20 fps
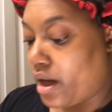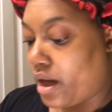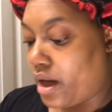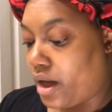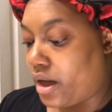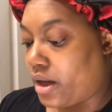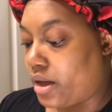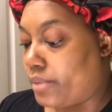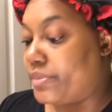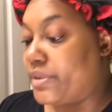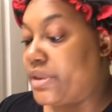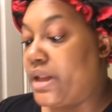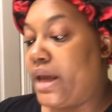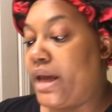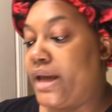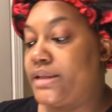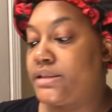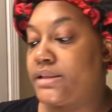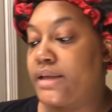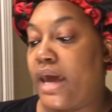Um,
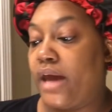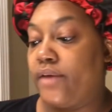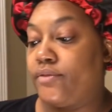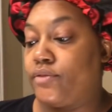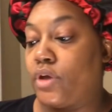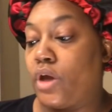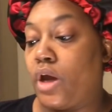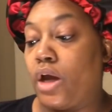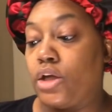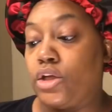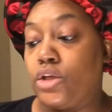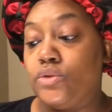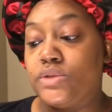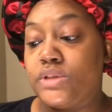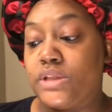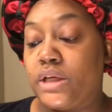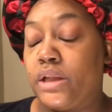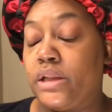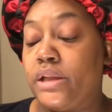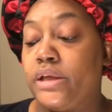next, after I
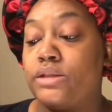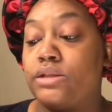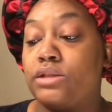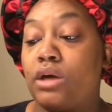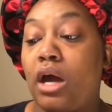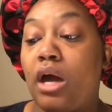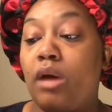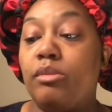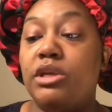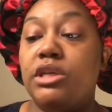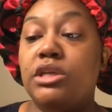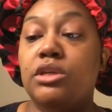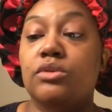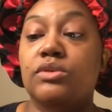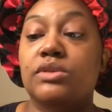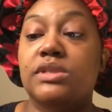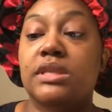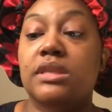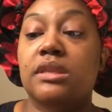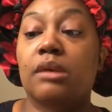use the cleanser, I'll be
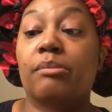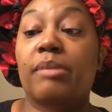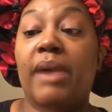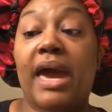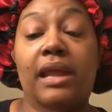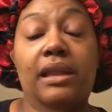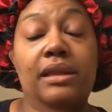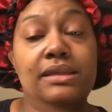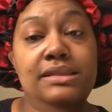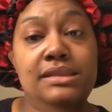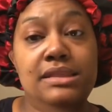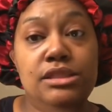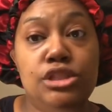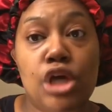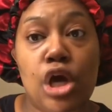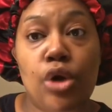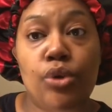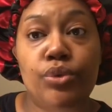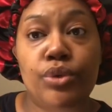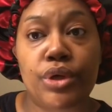using the Balancing
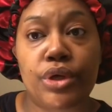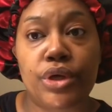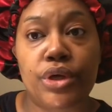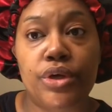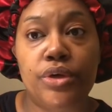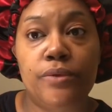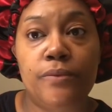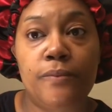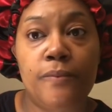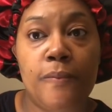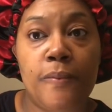Toner